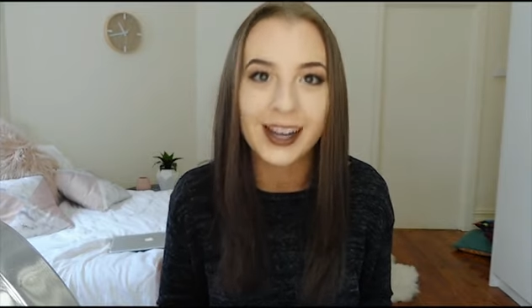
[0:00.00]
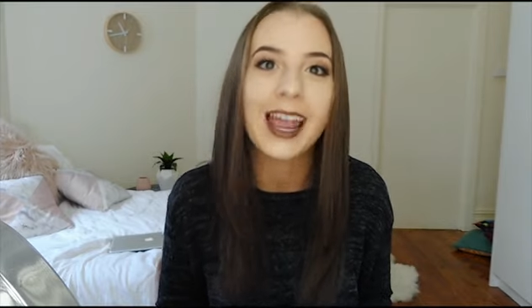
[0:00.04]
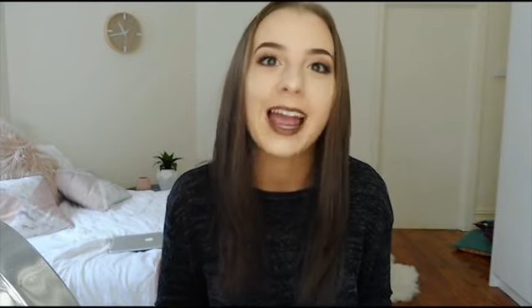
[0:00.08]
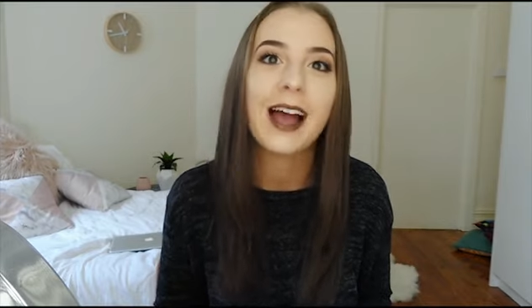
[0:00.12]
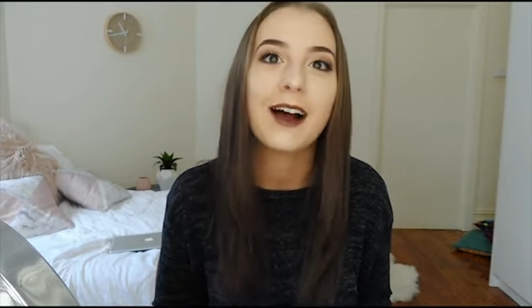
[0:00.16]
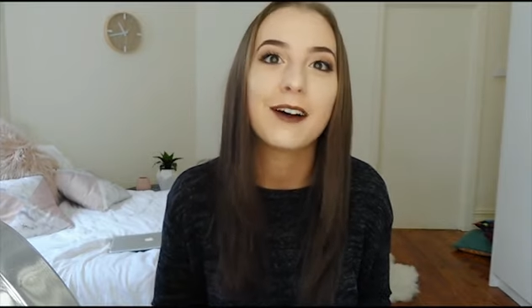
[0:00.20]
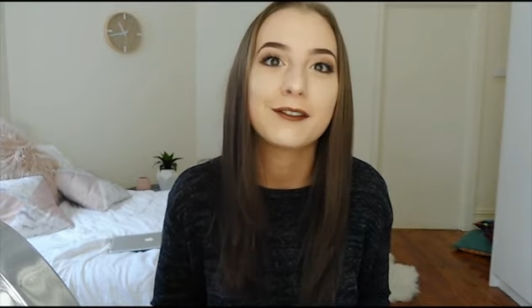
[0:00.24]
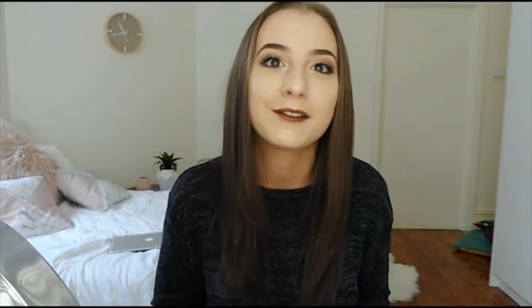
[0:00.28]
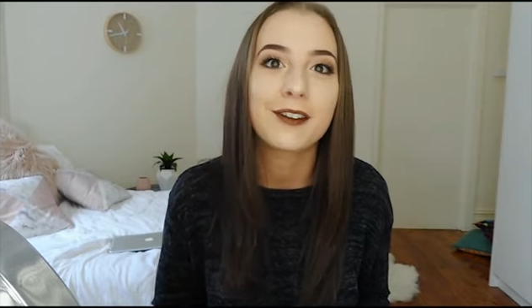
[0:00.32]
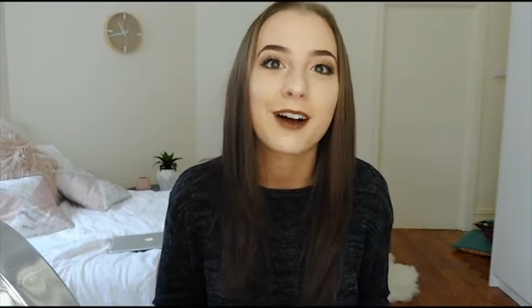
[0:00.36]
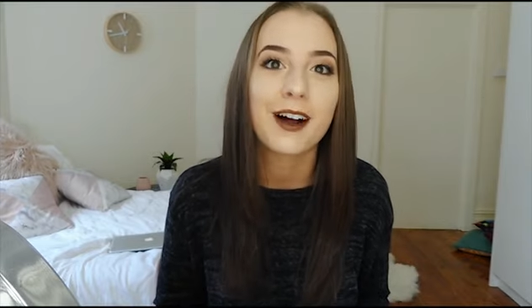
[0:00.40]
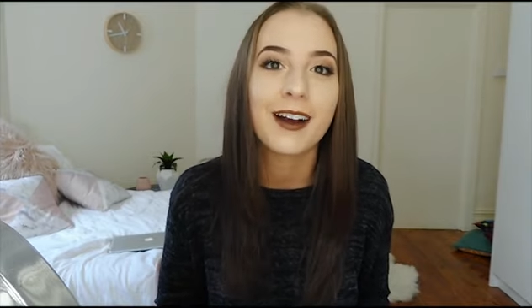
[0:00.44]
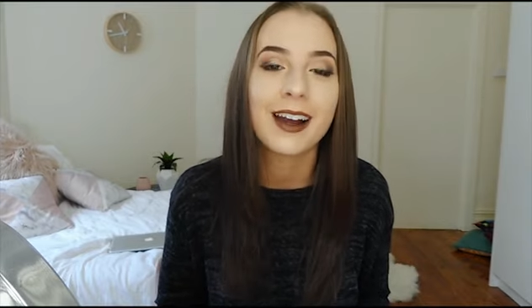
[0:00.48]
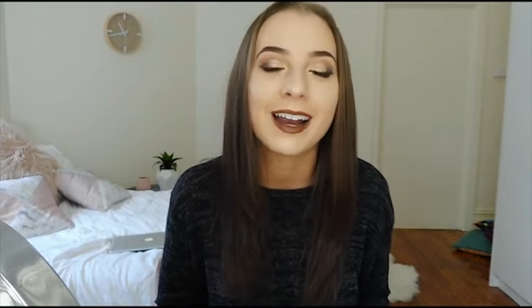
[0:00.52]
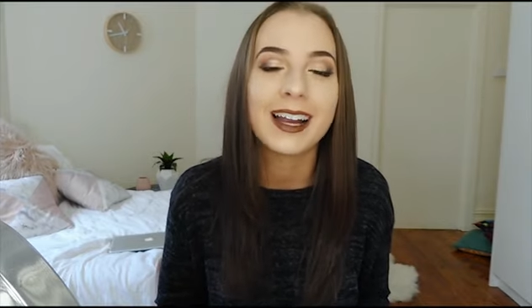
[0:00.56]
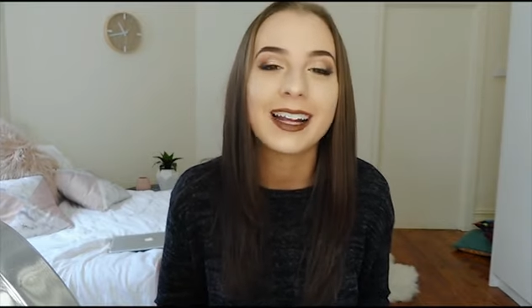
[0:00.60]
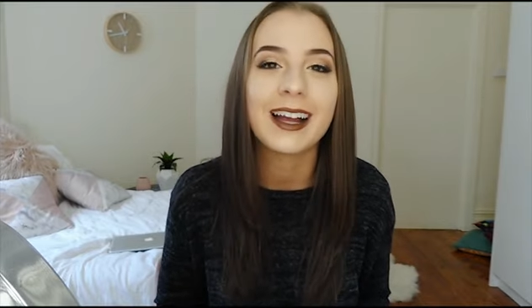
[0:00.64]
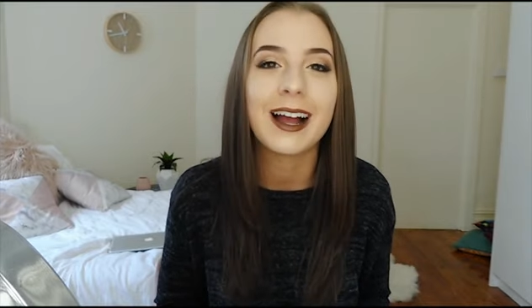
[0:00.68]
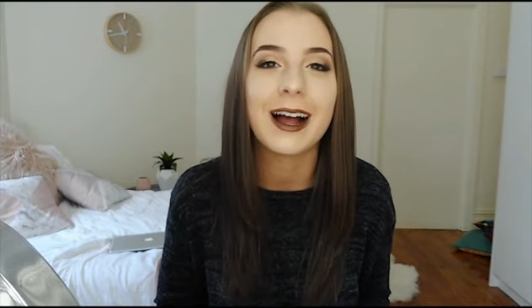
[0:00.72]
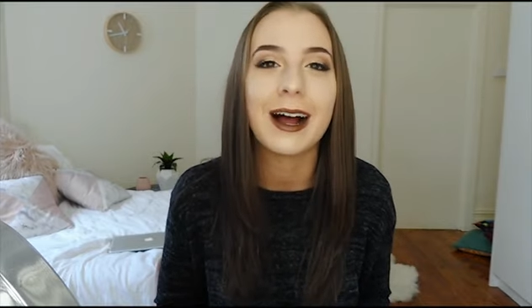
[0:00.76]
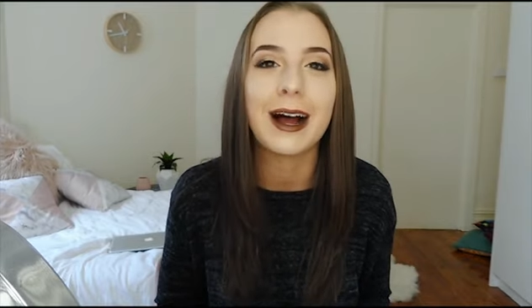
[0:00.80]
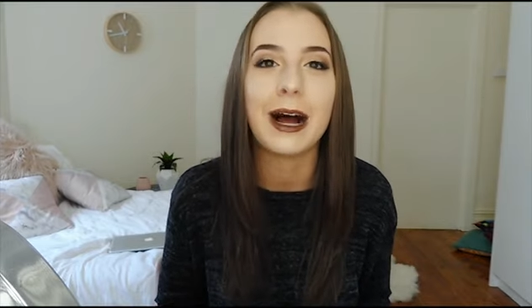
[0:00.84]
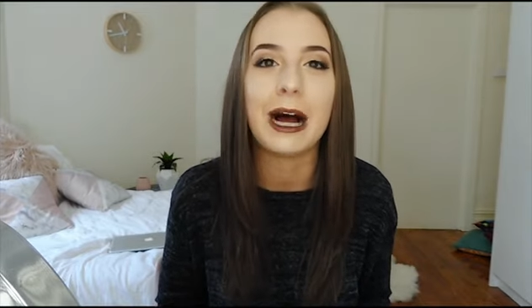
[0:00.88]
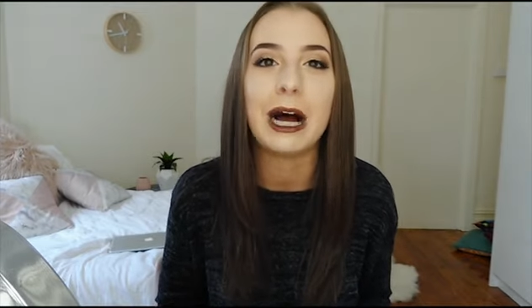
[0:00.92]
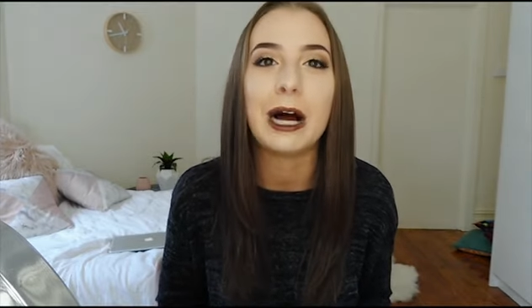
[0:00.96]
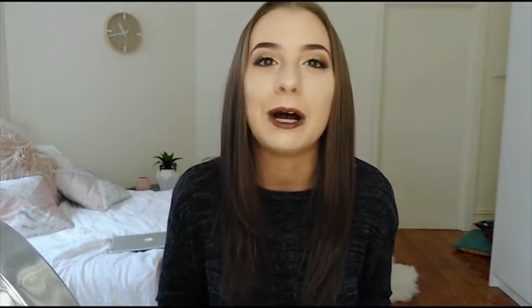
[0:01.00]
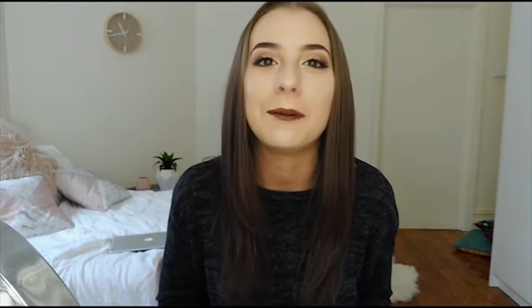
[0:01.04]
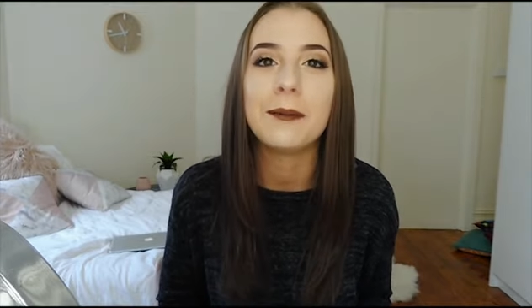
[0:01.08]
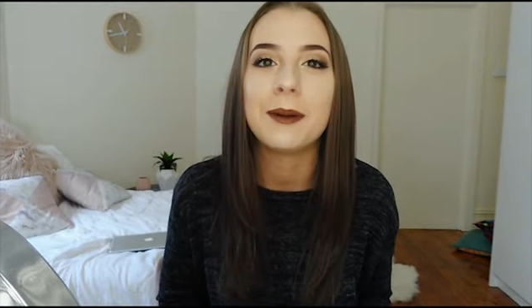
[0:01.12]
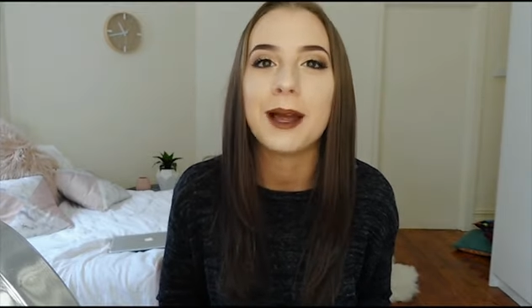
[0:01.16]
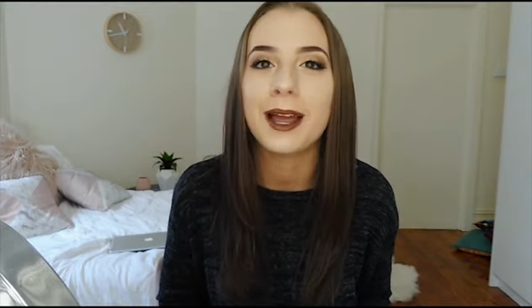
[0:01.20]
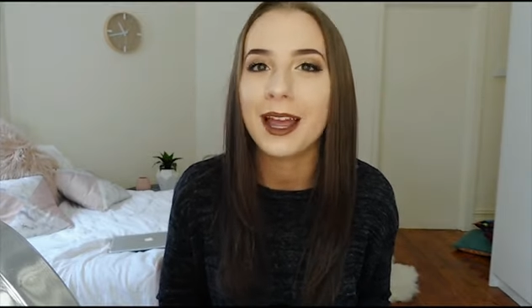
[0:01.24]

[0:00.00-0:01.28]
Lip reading: how far I come,